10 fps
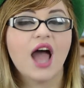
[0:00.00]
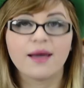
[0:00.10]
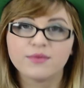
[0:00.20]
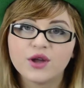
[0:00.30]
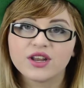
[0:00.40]

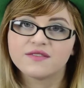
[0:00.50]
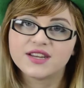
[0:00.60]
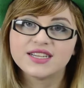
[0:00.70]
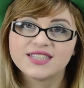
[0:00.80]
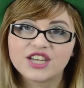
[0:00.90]
I'm not even
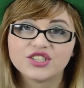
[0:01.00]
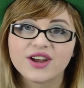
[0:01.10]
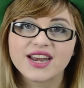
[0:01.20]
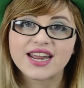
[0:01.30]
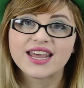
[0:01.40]

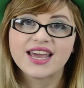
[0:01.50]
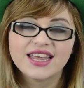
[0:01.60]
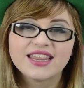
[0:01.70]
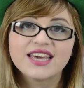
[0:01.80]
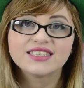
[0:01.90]
exaggerating there.
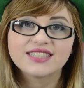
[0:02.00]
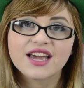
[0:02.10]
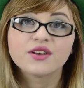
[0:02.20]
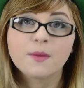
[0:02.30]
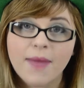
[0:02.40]
They
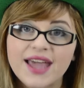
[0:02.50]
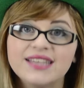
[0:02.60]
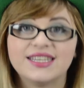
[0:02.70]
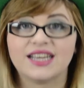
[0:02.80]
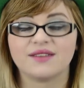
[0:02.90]
sound
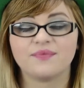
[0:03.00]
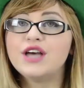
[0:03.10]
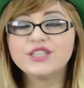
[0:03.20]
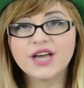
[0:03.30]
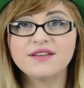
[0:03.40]
amazing.
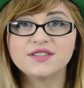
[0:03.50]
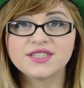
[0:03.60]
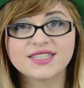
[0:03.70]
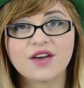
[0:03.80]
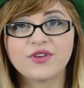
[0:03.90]
So after
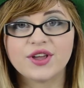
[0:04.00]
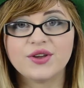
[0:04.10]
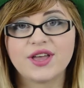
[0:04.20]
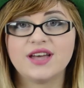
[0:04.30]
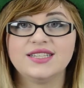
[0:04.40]
discovering
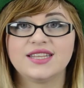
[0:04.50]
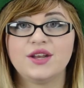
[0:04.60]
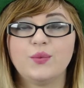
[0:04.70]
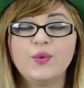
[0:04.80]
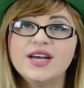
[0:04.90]
who Celtic
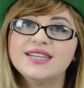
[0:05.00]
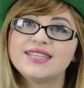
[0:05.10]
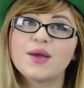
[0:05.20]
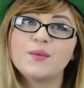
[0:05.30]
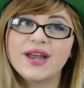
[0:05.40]
Thunder was,
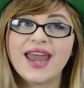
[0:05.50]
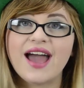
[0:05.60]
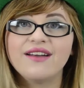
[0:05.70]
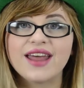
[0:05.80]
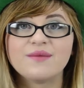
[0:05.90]
I went
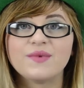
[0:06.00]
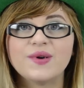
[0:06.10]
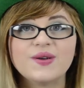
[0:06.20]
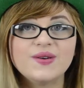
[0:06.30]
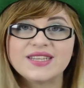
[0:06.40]
out and
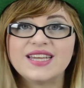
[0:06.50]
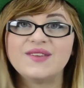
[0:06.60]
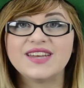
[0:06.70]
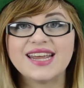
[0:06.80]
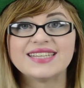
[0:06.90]
bought all the
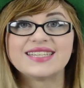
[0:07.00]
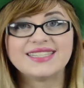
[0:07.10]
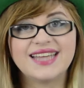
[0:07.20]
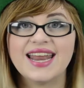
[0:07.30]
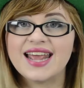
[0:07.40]
DVDs
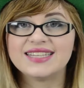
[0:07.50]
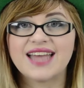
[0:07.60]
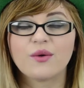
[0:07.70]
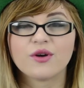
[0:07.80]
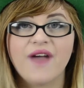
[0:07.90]
and CDs
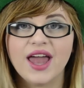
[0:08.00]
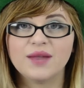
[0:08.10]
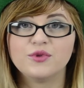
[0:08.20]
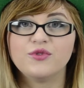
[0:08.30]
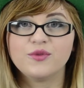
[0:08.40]
that were
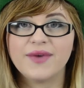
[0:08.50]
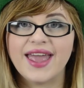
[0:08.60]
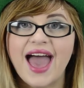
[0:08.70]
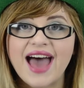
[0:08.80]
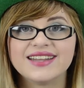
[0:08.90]
available for
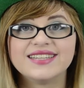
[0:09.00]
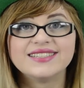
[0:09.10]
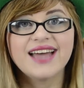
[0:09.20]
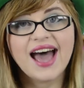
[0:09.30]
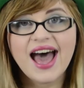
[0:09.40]
me at the
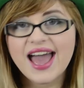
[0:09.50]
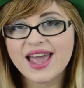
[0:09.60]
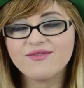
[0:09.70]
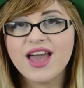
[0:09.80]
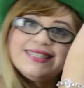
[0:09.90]

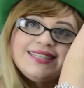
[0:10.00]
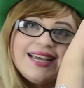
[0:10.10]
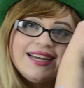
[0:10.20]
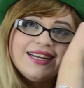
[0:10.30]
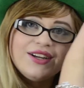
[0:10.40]
time.
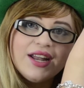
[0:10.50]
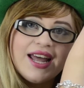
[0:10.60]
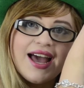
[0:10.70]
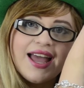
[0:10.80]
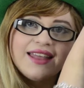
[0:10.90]
See, not
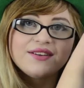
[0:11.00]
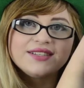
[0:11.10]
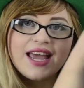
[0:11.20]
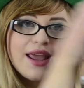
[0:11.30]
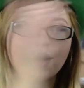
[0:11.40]
lying, there is
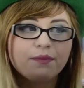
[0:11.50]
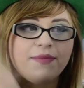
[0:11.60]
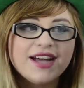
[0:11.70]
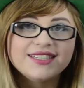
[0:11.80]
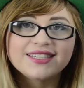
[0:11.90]
a
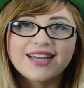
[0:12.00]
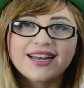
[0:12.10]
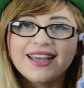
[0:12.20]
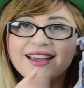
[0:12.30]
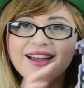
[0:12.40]
butt ton
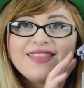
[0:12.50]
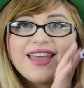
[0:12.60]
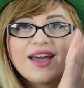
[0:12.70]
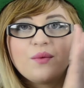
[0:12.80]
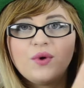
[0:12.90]
here and
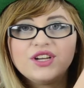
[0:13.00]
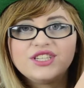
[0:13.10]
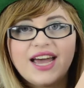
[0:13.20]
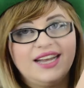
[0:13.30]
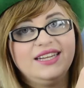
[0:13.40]
they get
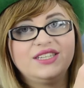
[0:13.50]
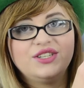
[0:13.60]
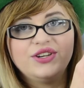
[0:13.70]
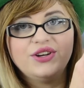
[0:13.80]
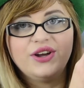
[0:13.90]
watched and listened
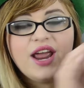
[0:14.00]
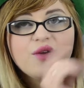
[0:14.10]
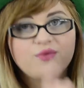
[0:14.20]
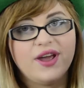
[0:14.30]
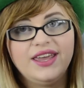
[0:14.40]
to on a
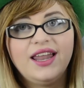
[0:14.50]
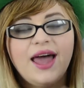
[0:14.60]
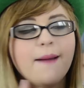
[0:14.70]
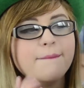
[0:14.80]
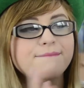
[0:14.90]

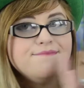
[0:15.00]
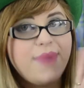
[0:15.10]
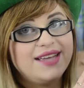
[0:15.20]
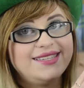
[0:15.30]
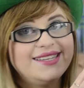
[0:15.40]
regular
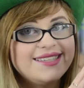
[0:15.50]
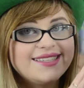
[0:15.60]
basis.